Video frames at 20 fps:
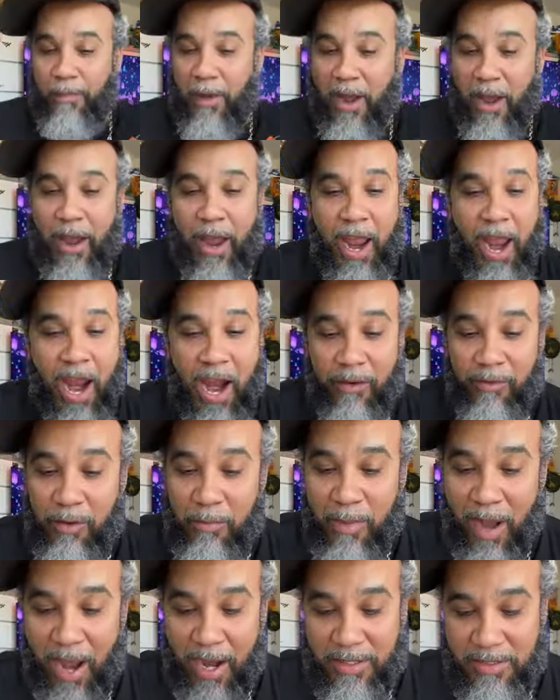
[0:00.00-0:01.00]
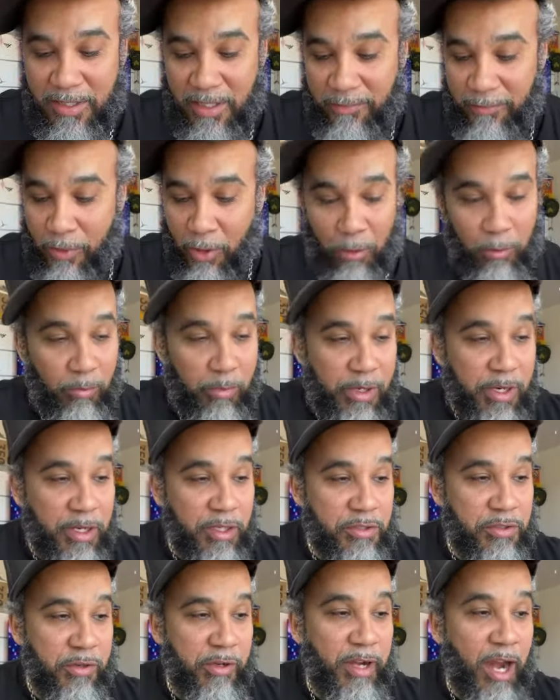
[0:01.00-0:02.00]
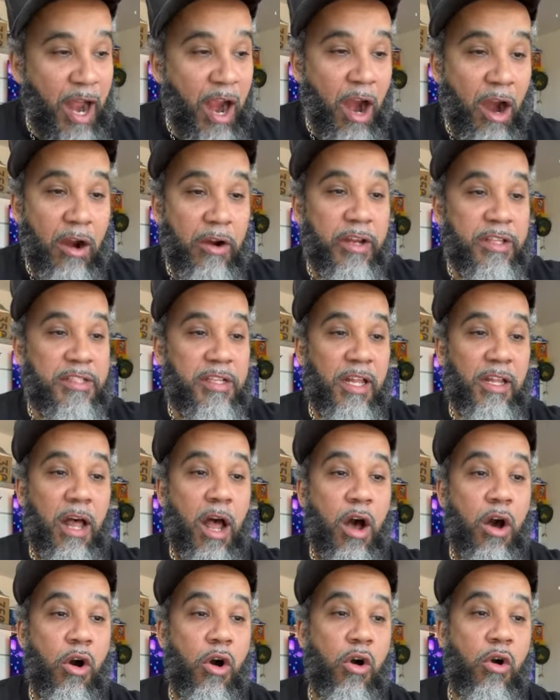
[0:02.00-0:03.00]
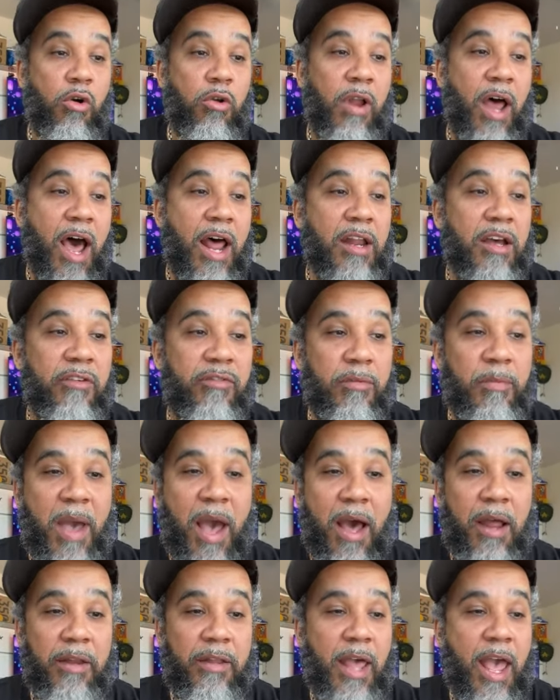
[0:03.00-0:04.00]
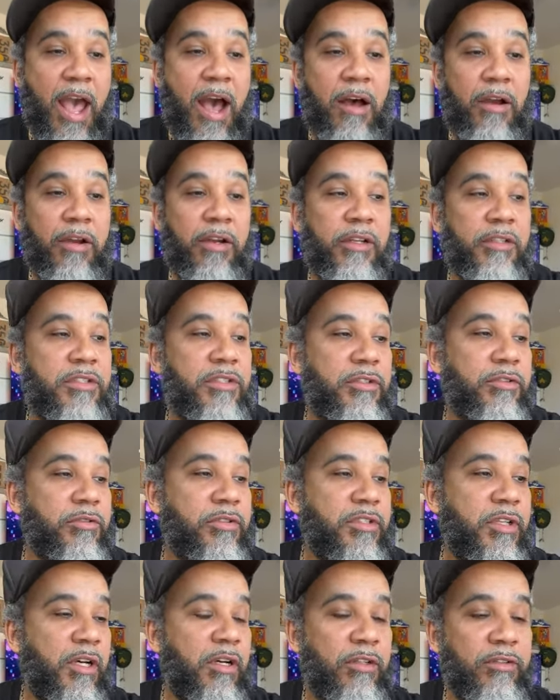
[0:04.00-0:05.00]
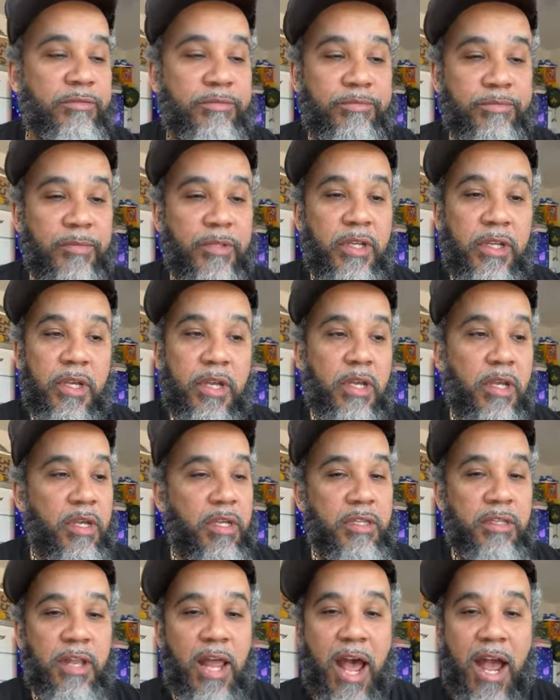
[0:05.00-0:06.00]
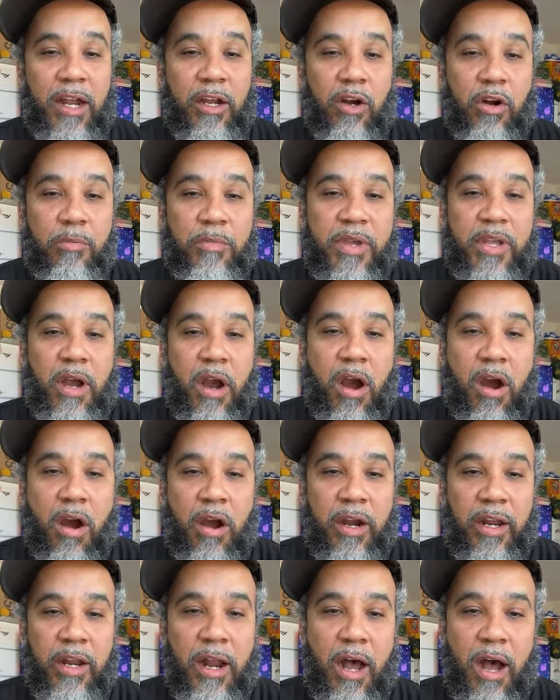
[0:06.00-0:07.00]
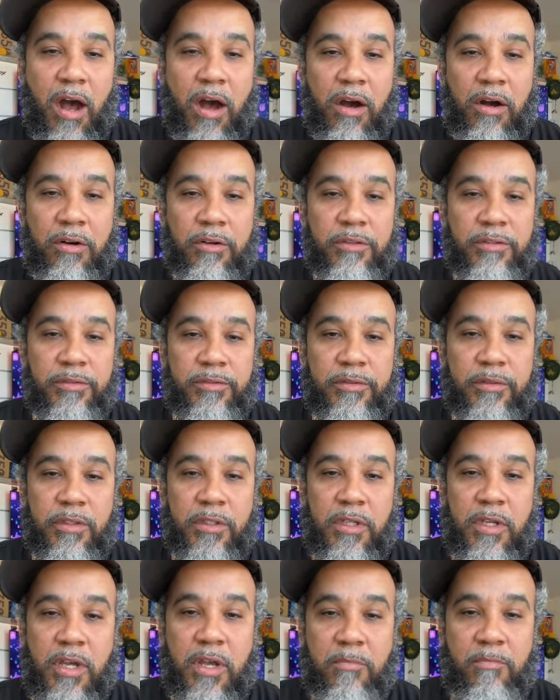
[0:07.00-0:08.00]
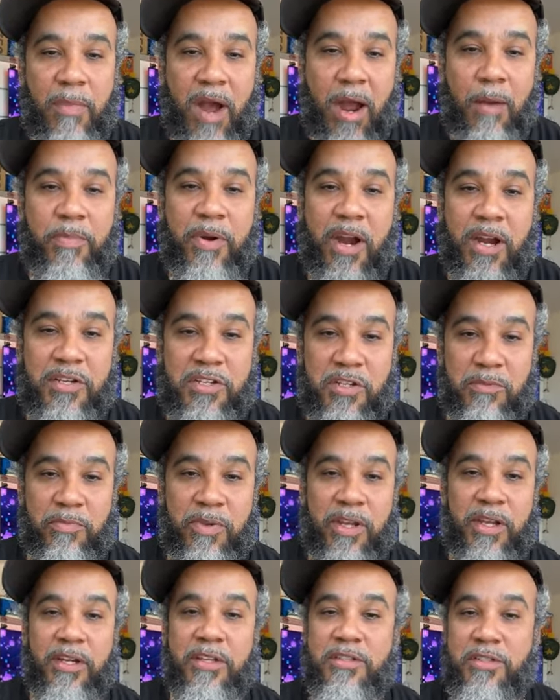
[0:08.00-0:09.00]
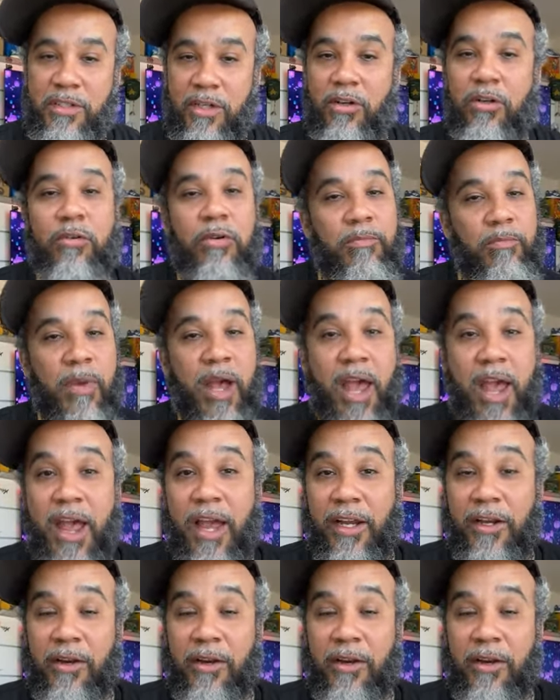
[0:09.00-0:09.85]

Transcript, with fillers: man, everybody's in for a real treat. I heard there's a whole lot of them out, out here too, so not going to be hard at all. My pair should be here soon. Man,